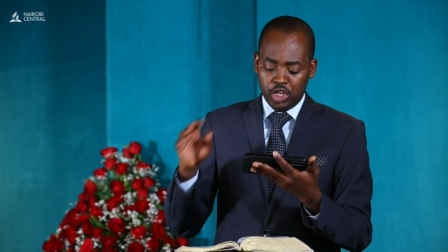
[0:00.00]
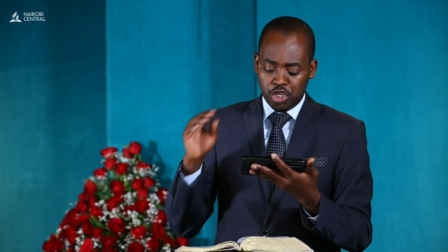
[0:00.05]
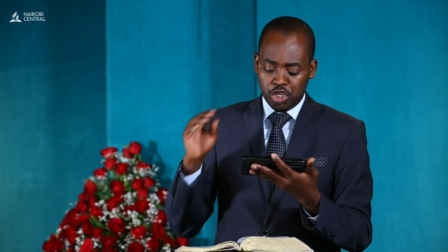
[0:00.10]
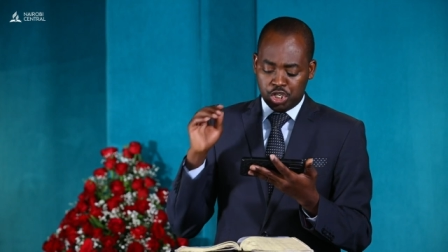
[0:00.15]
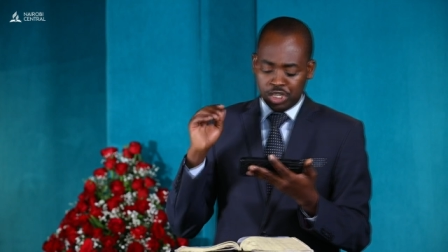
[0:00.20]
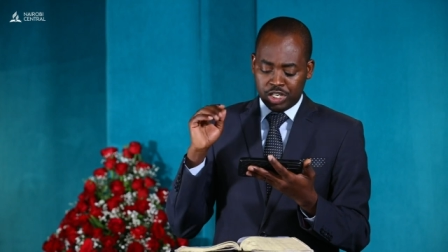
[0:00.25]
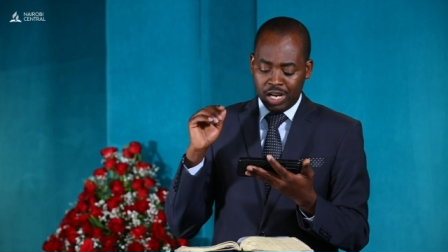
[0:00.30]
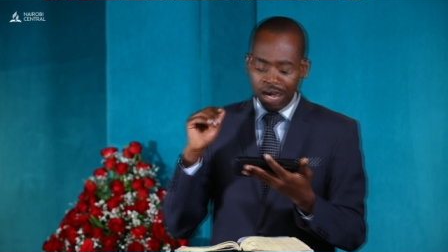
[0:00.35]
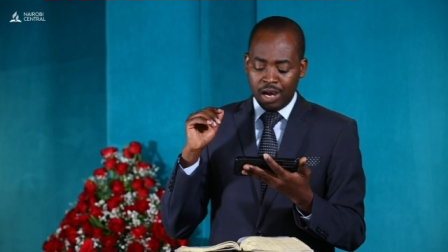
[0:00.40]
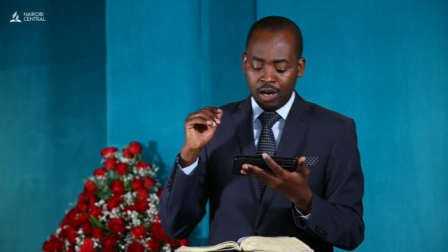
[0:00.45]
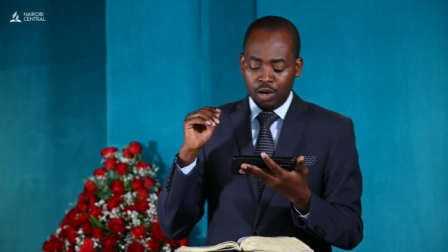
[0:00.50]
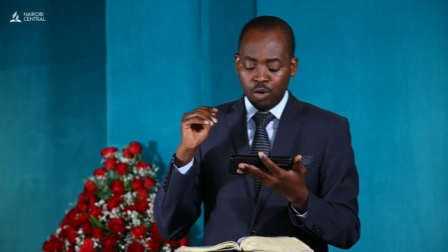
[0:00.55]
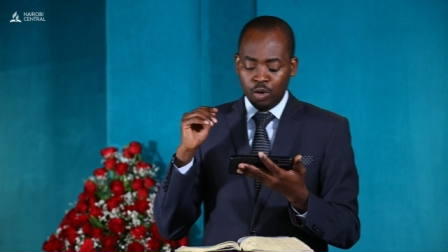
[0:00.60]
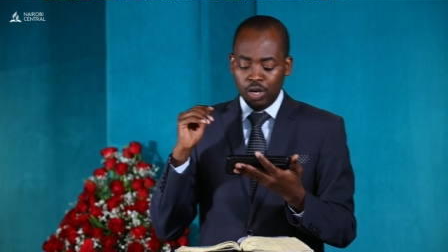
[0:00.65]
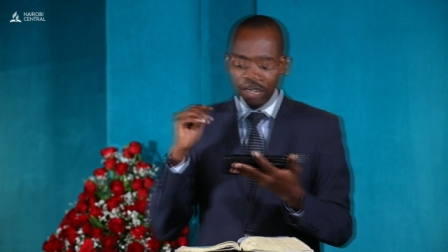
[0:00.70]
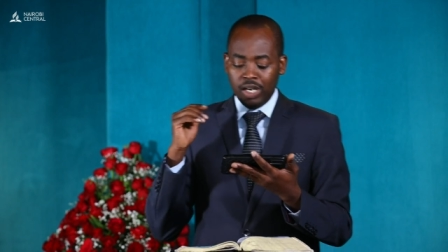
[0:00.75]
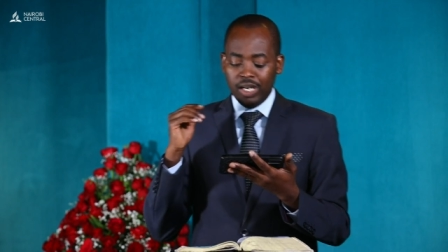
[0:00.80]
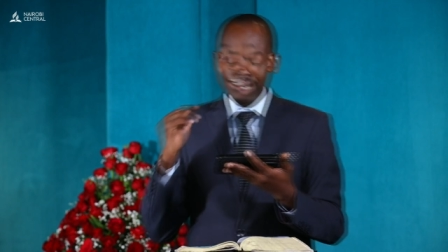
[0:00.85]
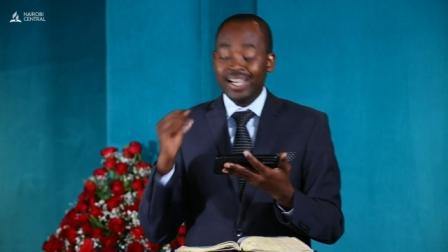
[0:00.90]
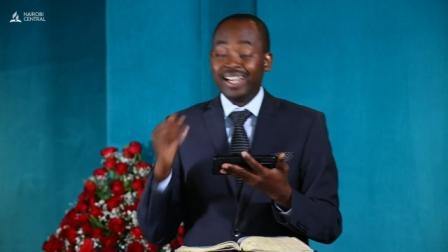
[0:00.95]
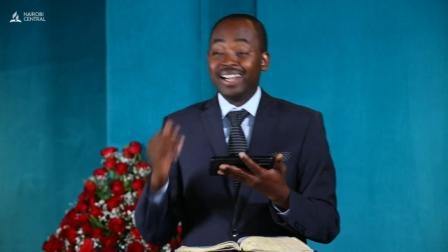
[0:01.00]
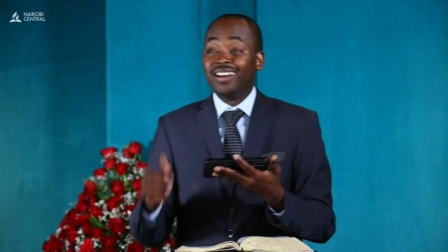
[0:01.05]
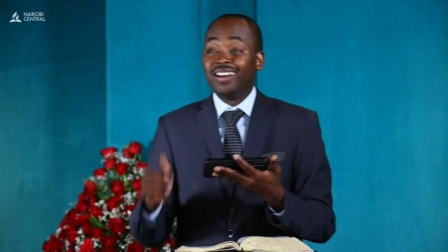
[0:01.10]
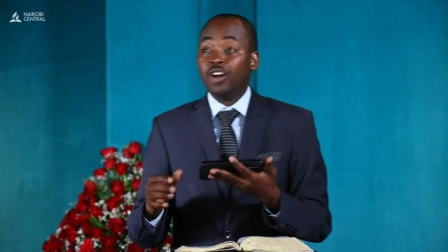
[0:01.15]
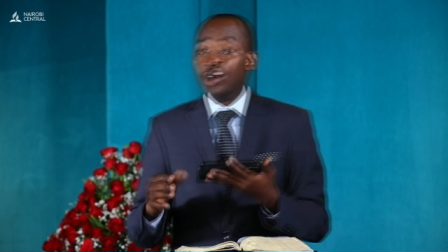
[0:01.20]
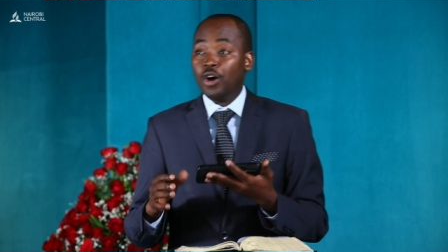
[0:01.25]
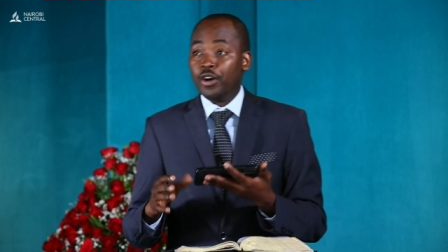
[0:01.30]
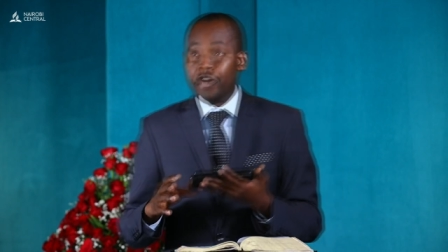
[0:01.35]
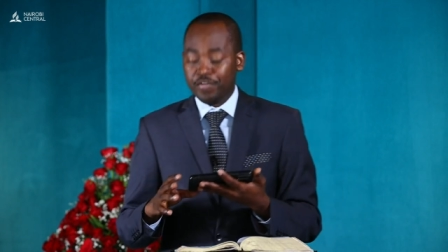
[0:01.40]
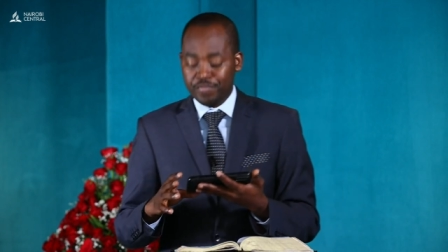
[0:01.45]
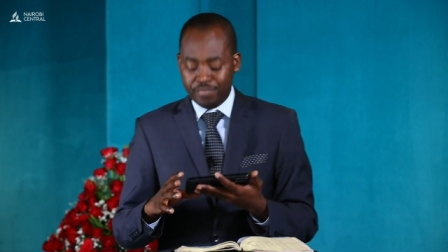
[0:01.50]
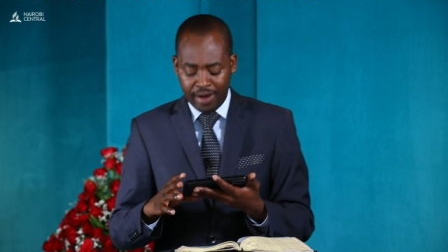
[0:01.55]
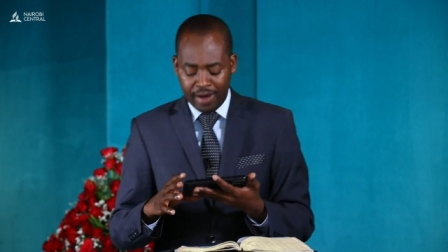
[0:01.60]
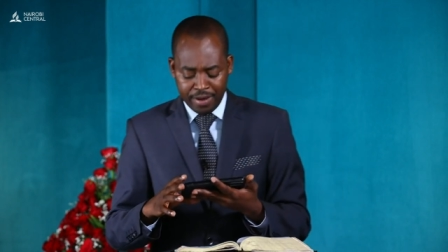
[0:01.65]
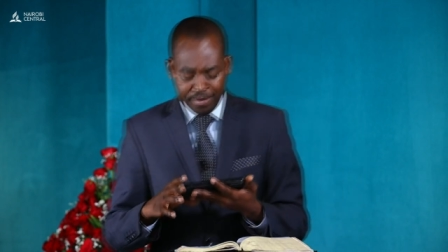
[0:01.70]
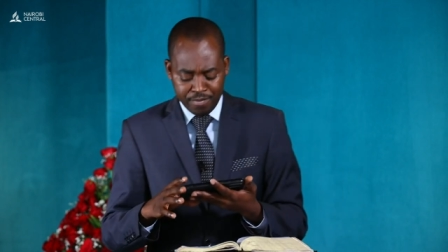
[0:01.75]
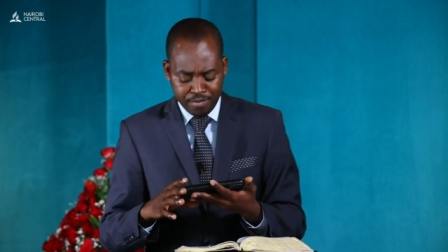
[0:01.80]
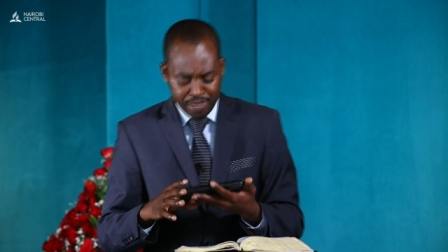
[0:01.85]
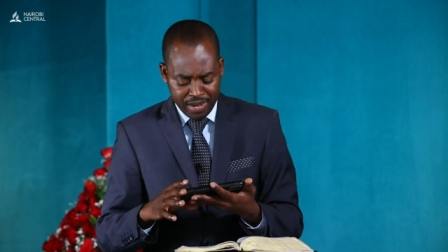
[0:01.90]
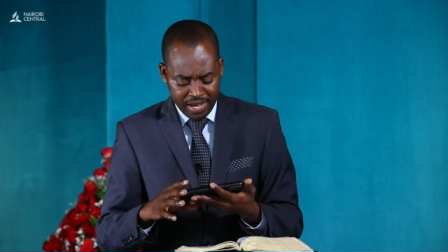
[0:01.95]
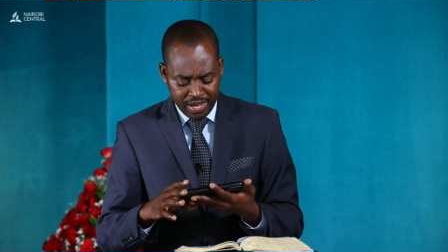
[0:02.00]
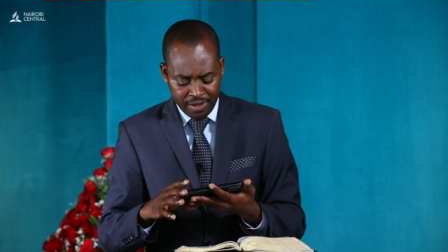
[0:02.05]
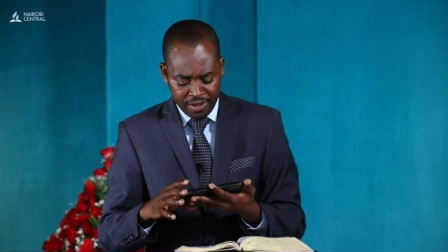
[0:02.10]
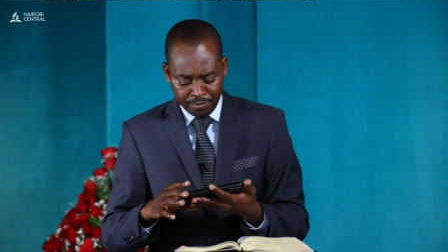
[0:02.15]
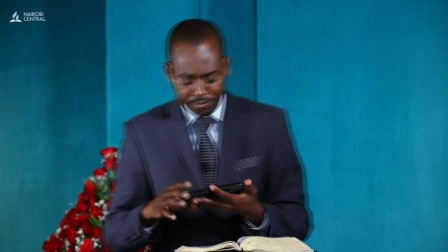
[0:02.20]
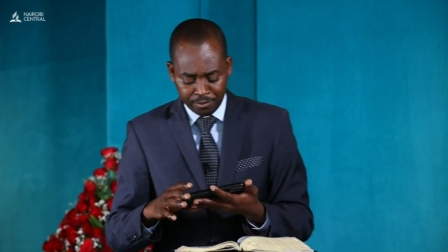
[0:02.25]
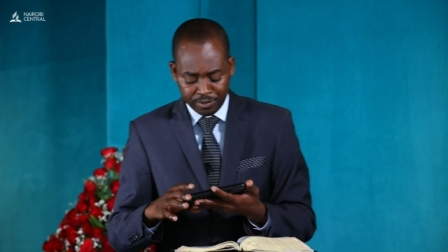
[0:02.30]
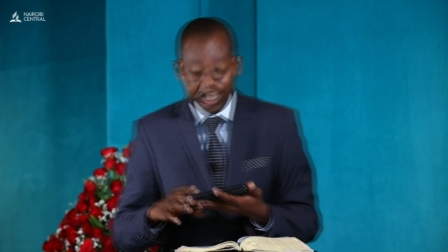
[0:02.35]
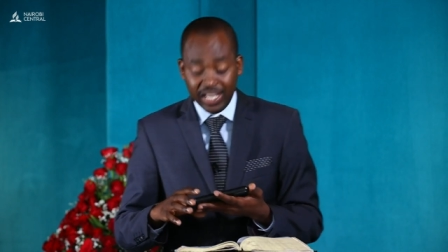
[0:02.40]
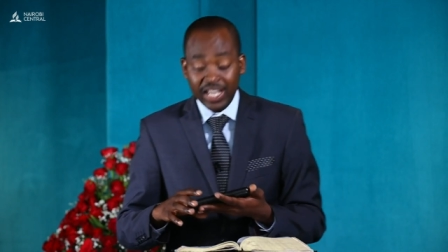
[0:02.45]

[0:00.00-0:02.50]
shall glorify me.